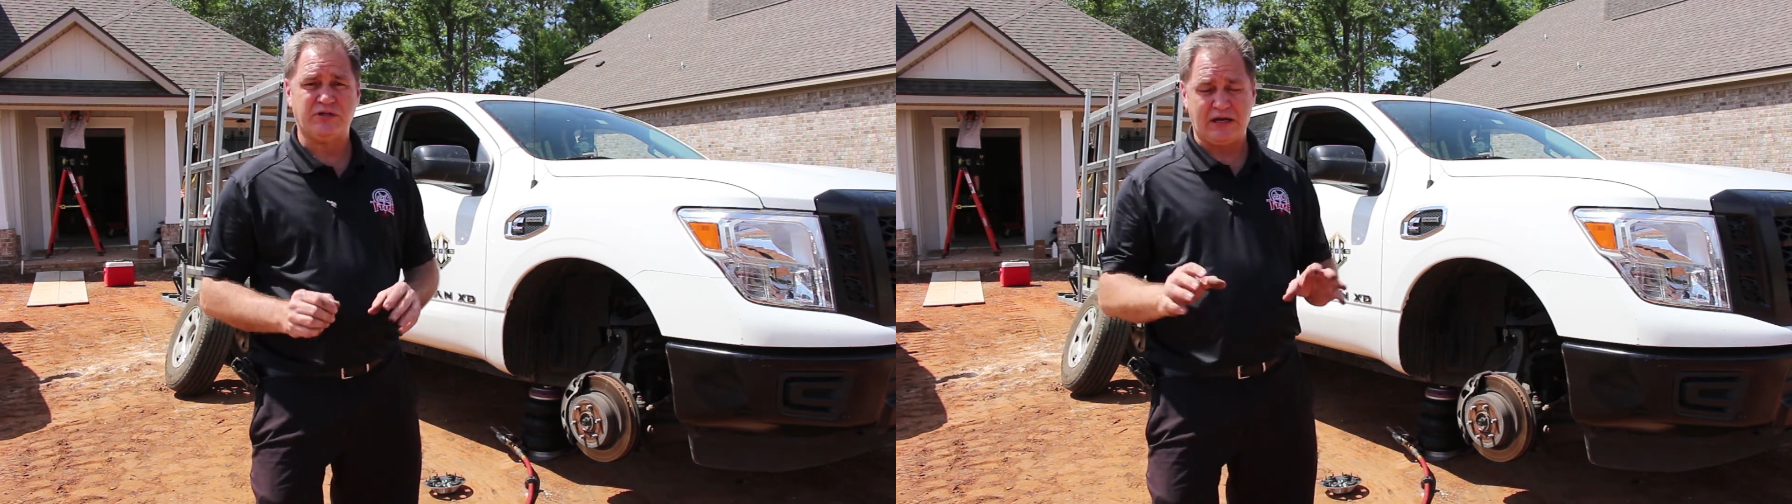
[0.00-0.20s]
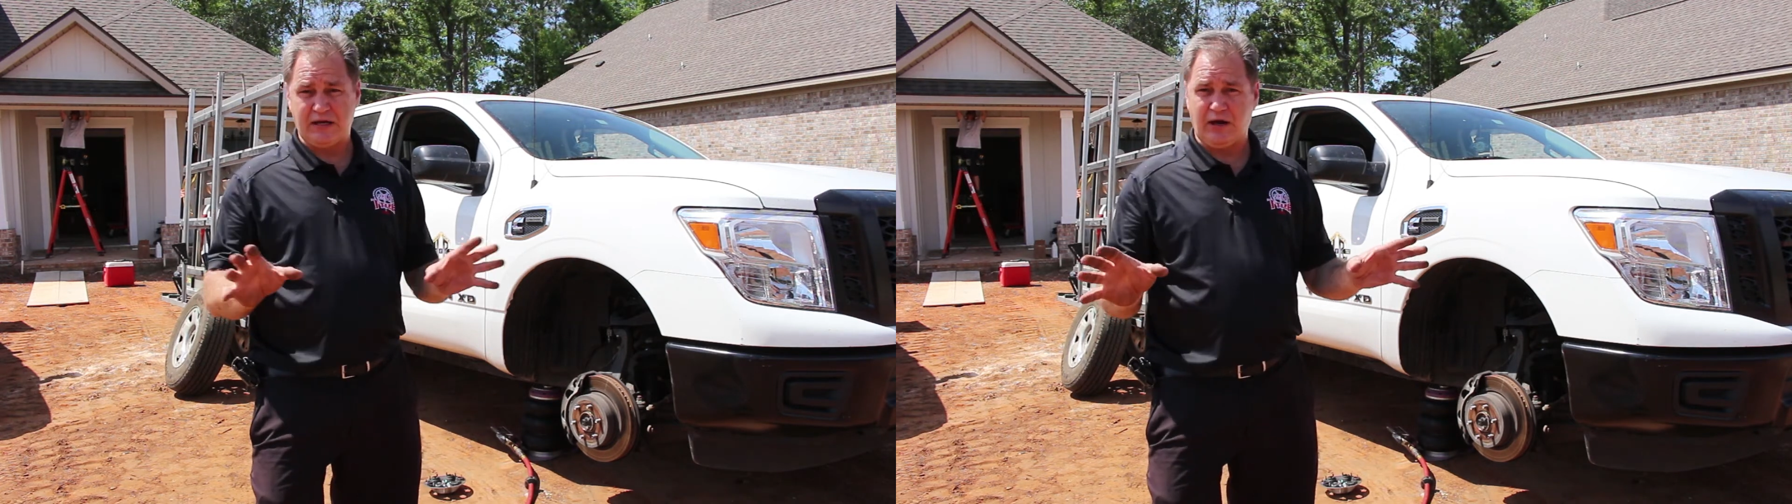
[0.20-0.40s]

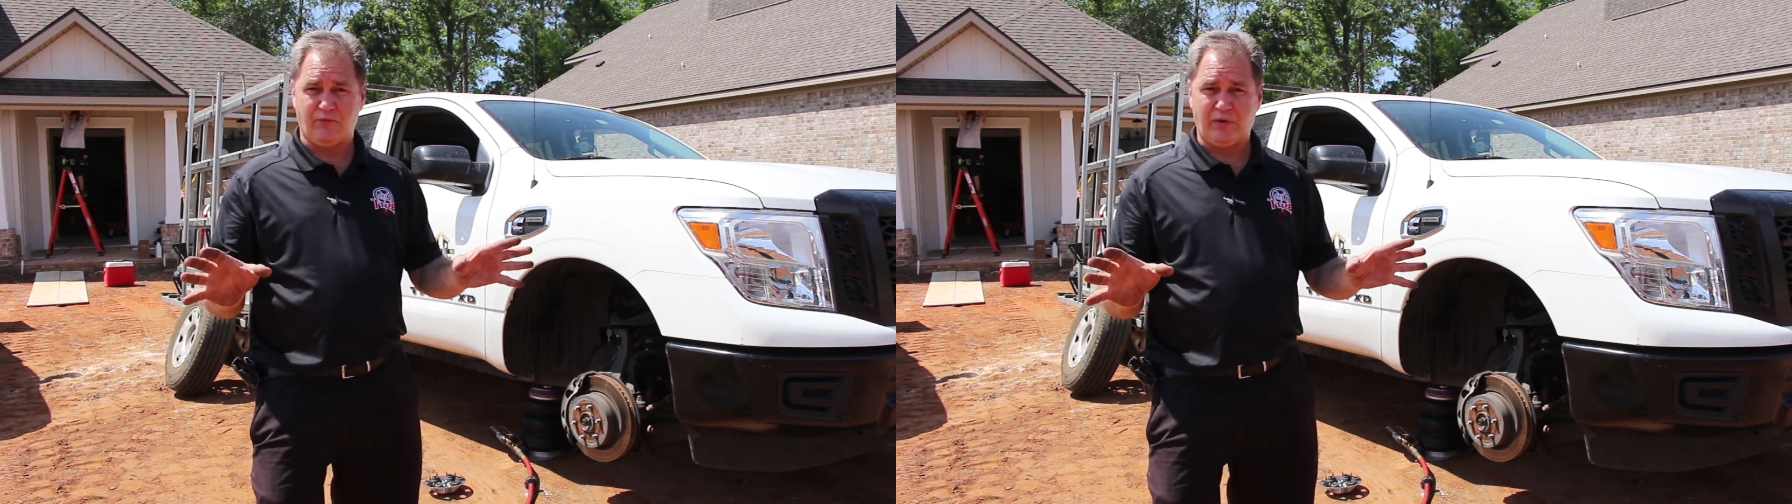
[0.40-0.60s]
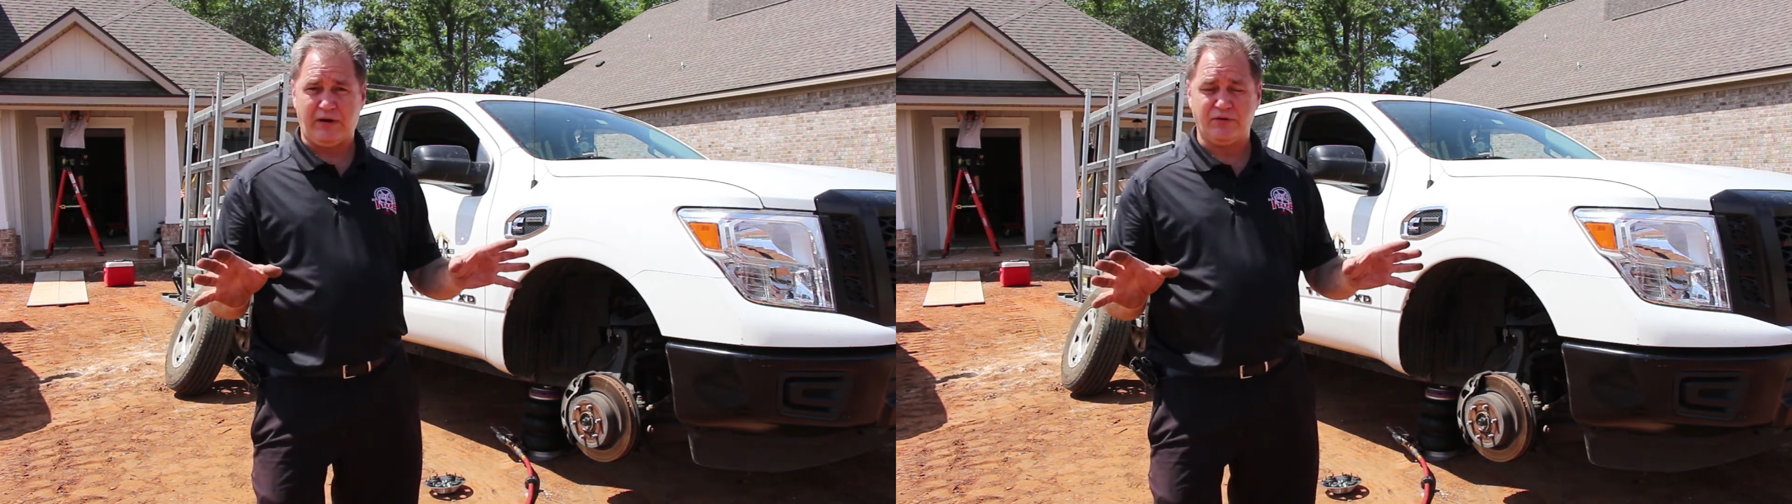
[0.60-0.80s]
taking care
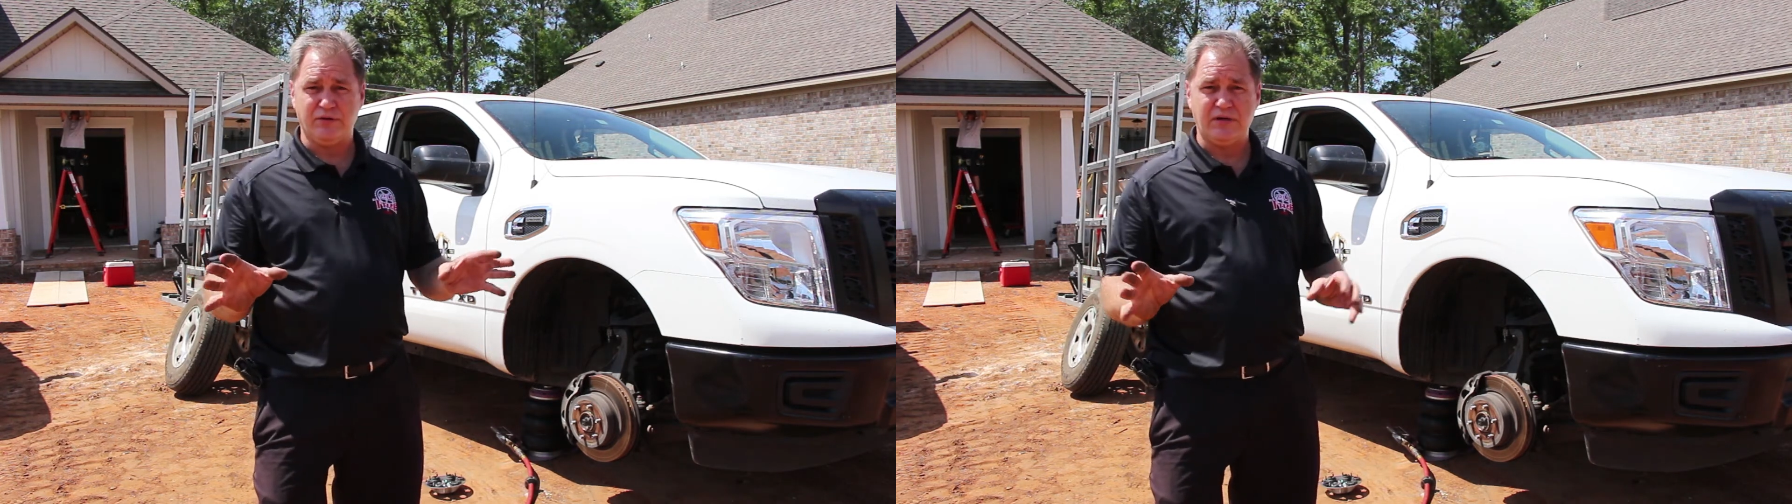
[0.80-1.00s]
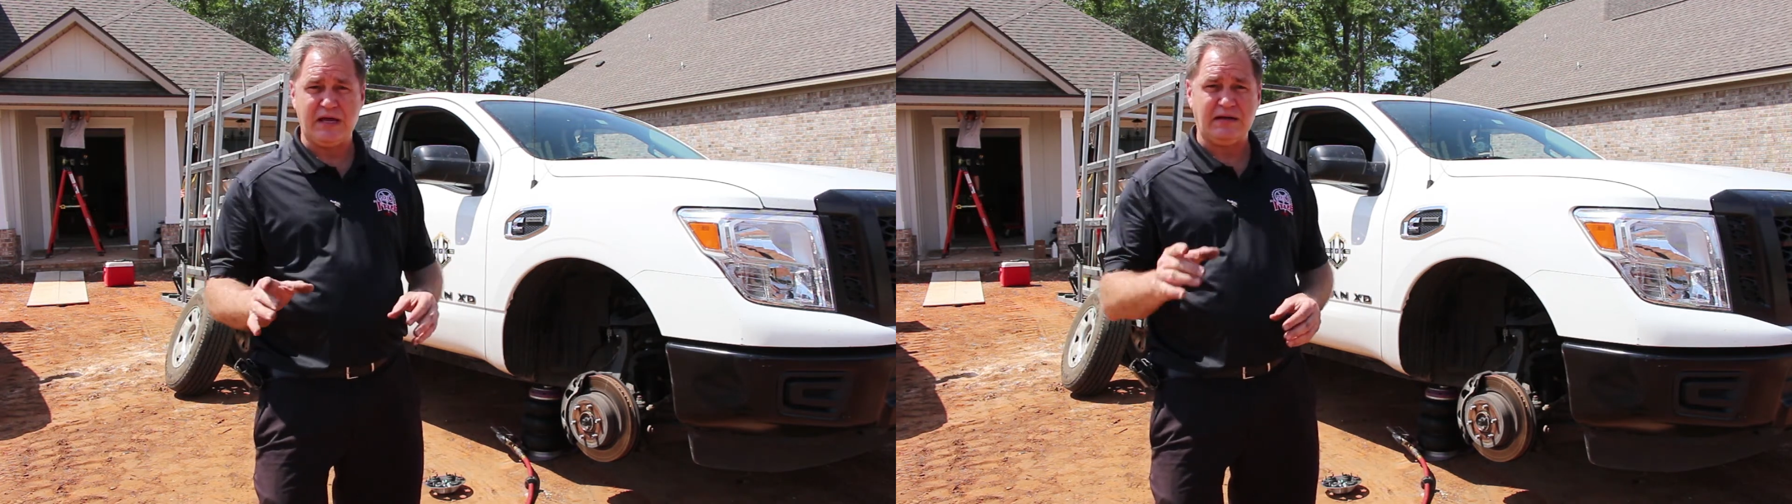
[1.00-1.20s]
of whatever
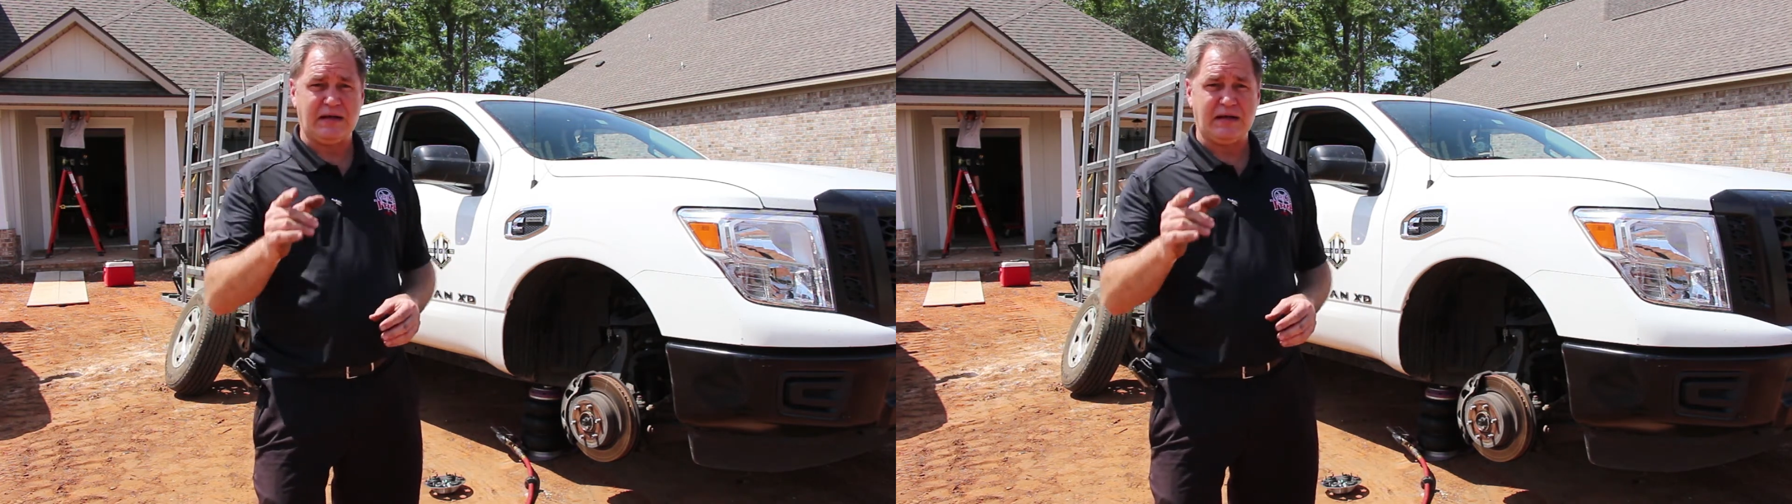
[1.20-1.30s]
you need,